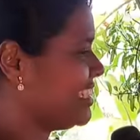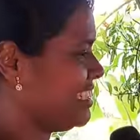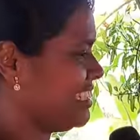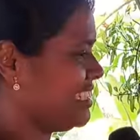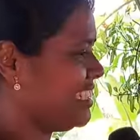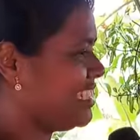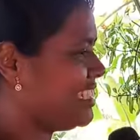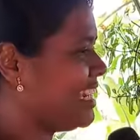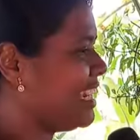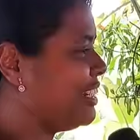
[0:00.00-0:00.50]

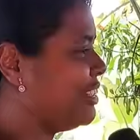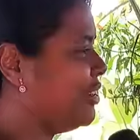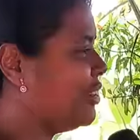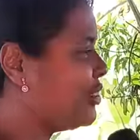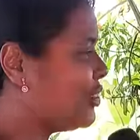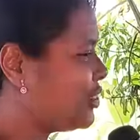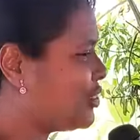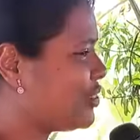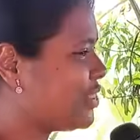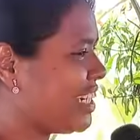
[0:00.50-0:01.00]
sit. I don't
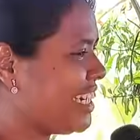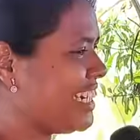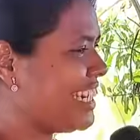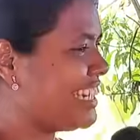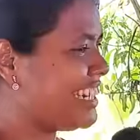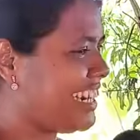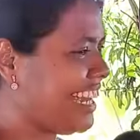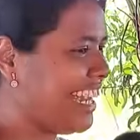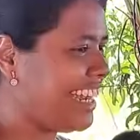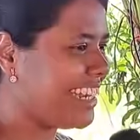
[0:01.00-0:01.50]
know to read and
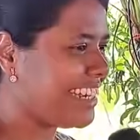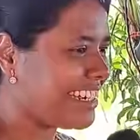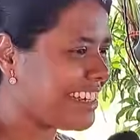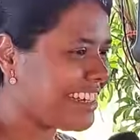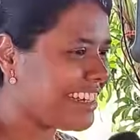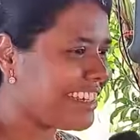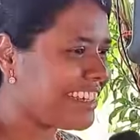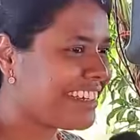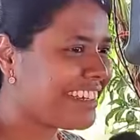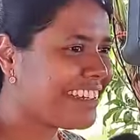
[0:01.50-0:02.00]
write.
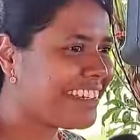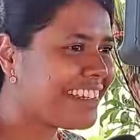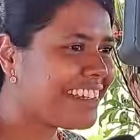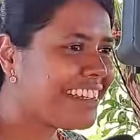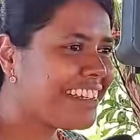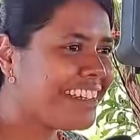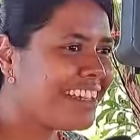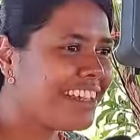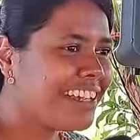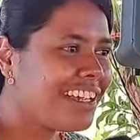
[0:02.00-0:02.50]

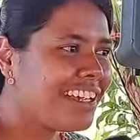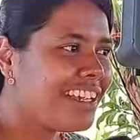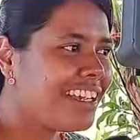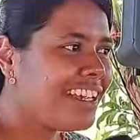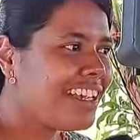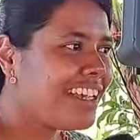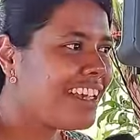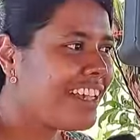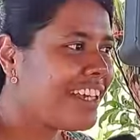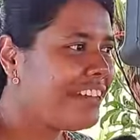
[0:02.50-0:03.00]

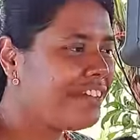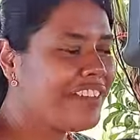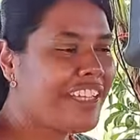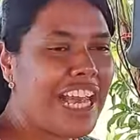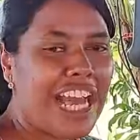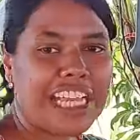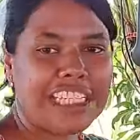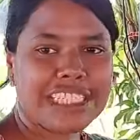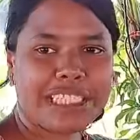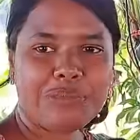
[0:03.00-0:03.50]
If they
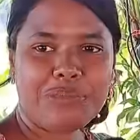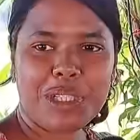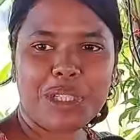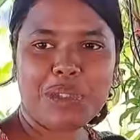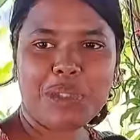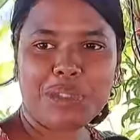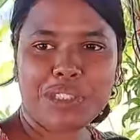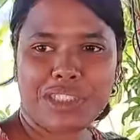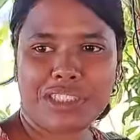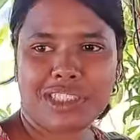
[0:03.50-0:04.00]
ask me
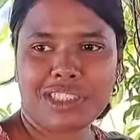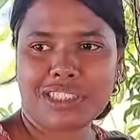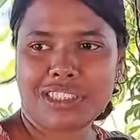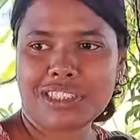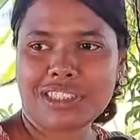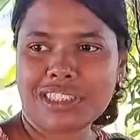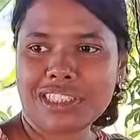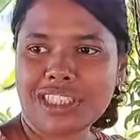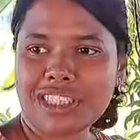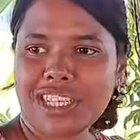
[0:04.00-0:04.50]
question,
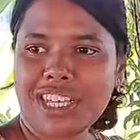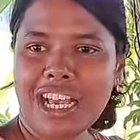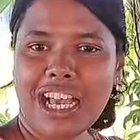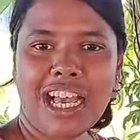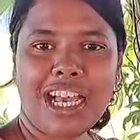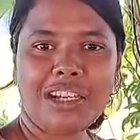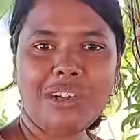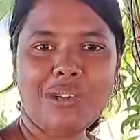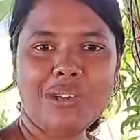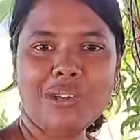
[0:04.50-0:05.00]

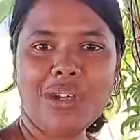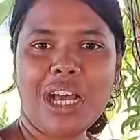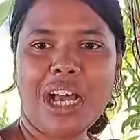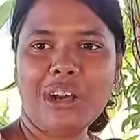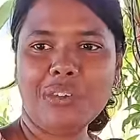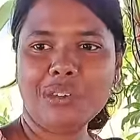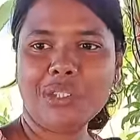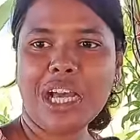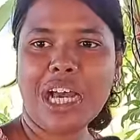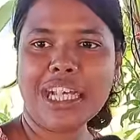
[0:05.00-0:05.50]
I don't know
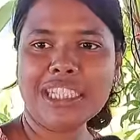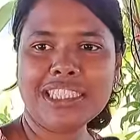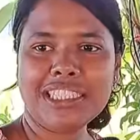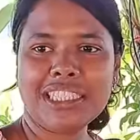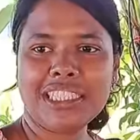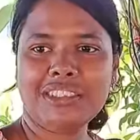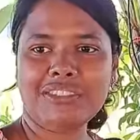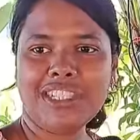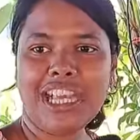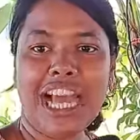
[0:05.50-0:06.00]
how to answer.
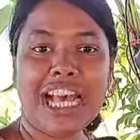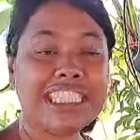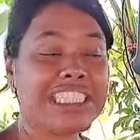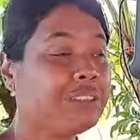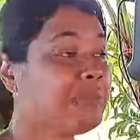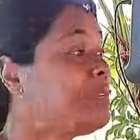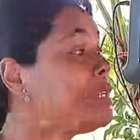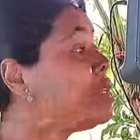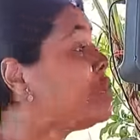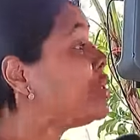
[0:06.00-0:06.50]
If they ask
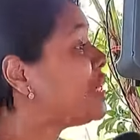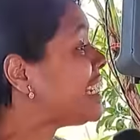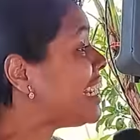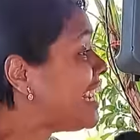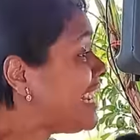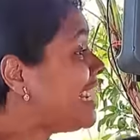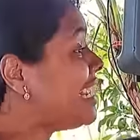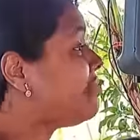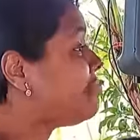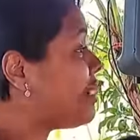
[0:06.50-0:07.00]
me to
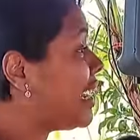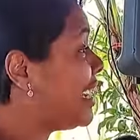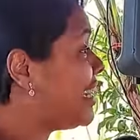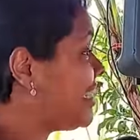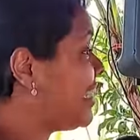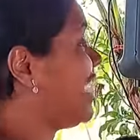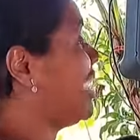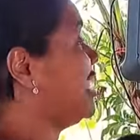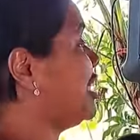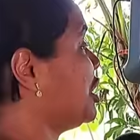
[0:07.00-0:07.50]
read my
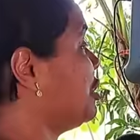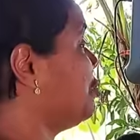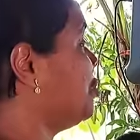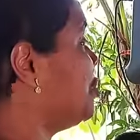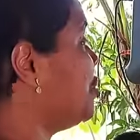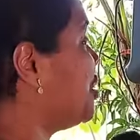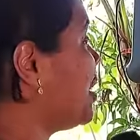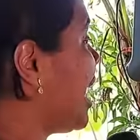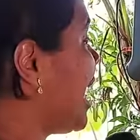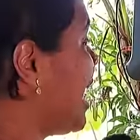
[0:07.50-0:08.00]

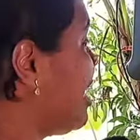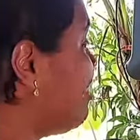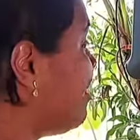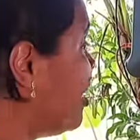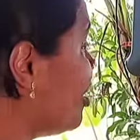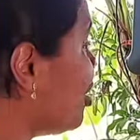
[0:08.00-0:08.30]
textbook, I will